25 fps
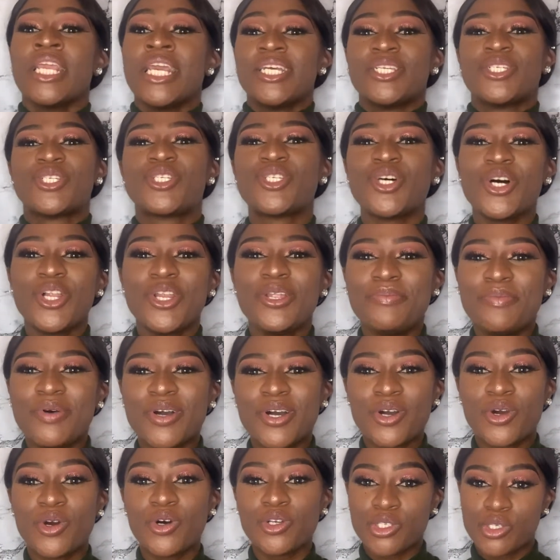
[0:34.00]

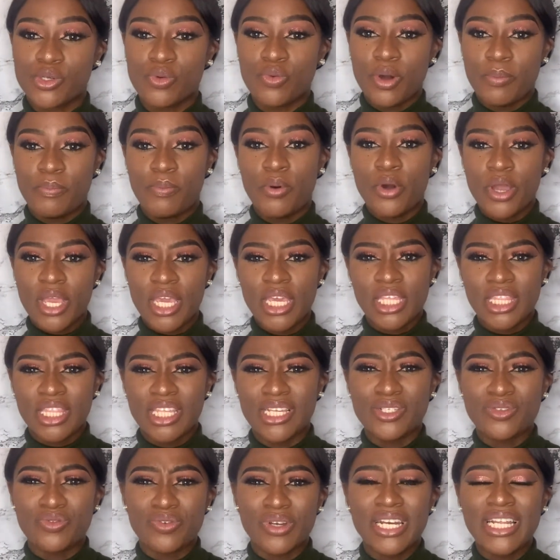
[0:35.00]
Solomon got to a point in
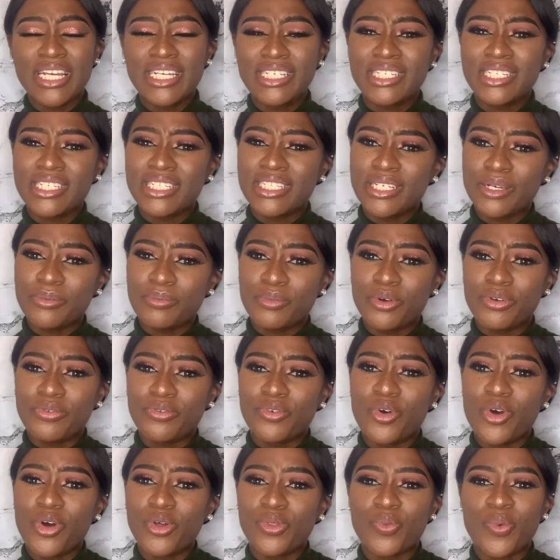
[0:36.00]
his relationship with
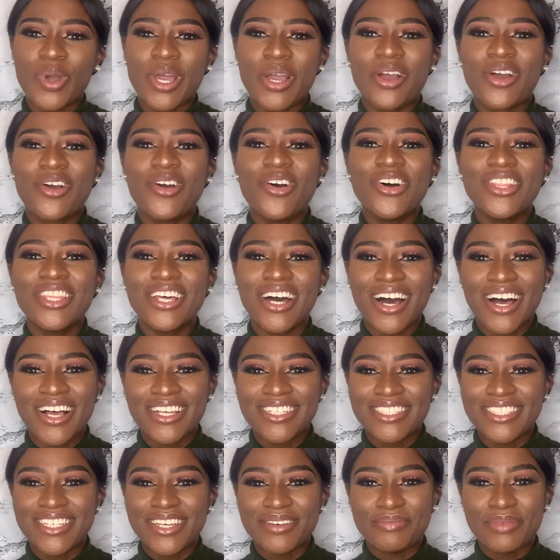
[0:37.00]
God when God
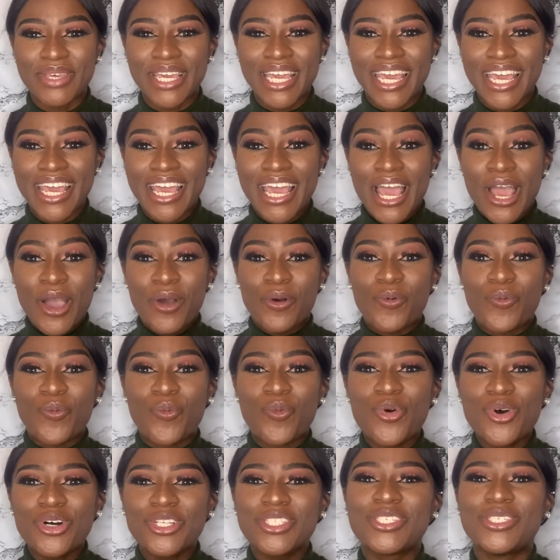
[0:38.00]
asked him, yeah,
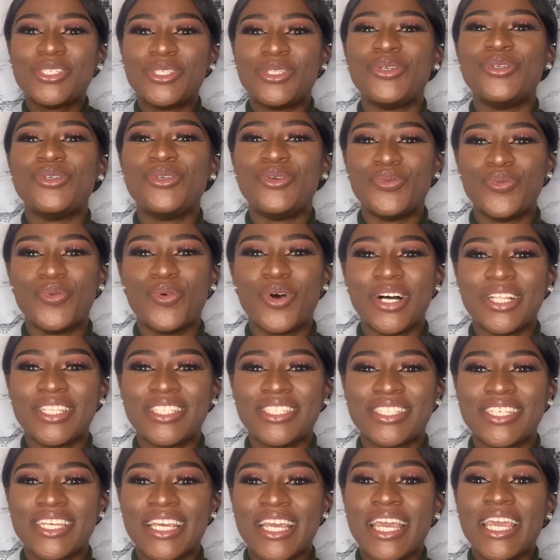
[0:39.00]
what do you want?
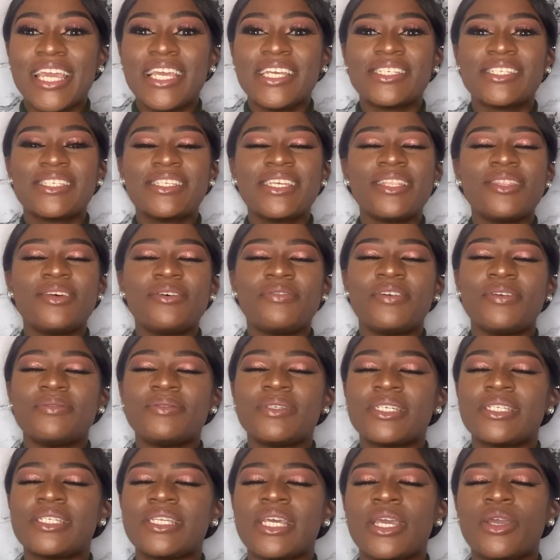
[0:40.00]
Instead of him
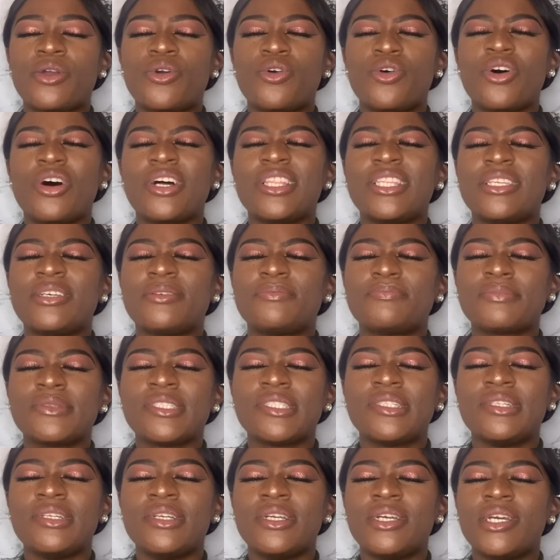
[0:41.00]
to say, God,
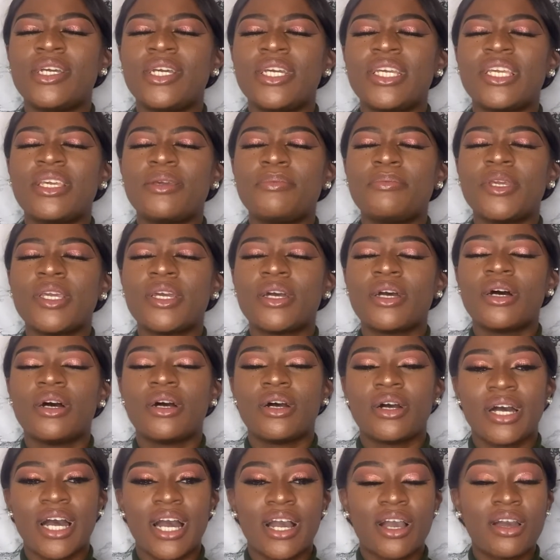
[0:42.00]
give me,
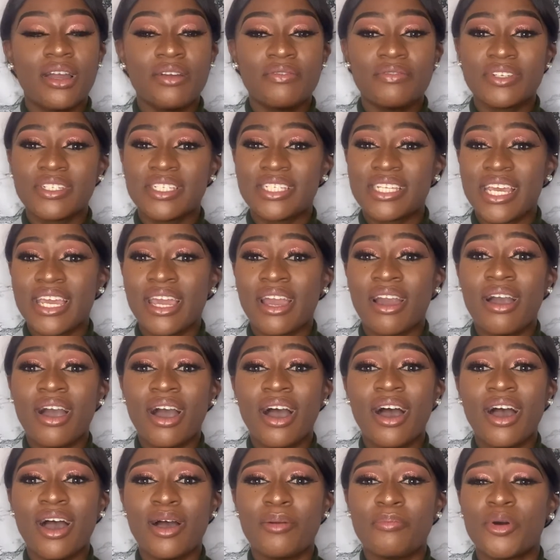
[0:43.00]
I can't even say
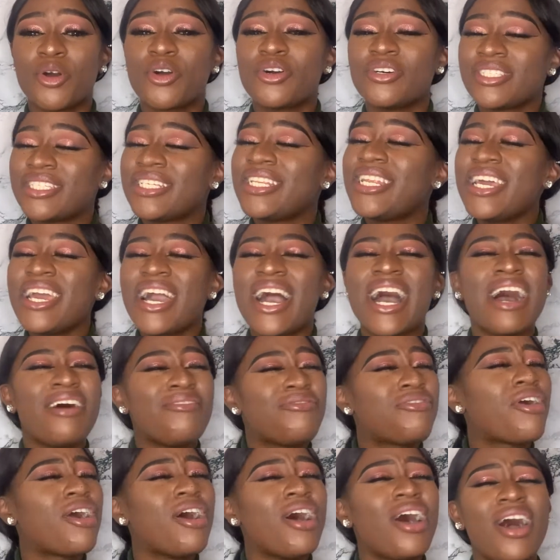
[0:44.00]
car because they didn't
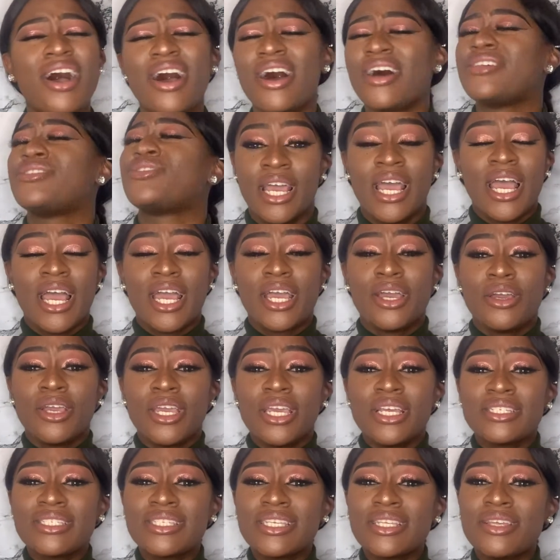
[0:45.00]
have cars.
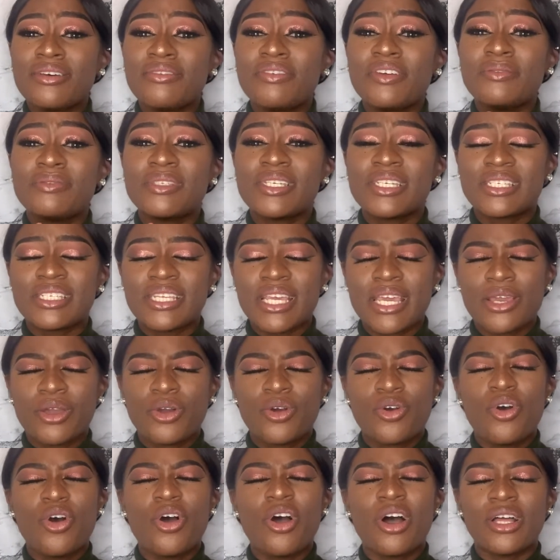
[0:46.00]
Instead of him to say,
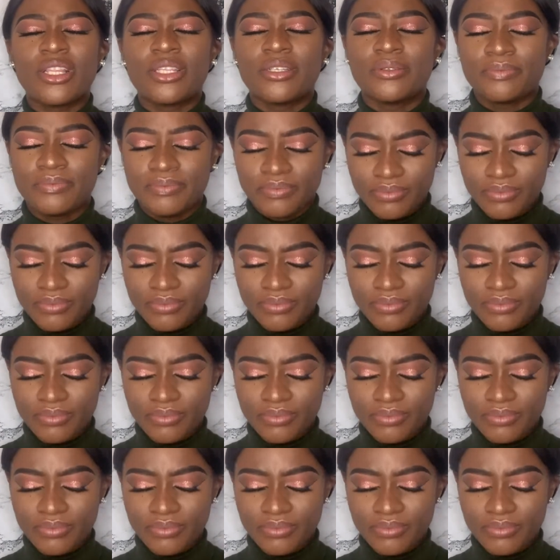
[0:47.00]
God,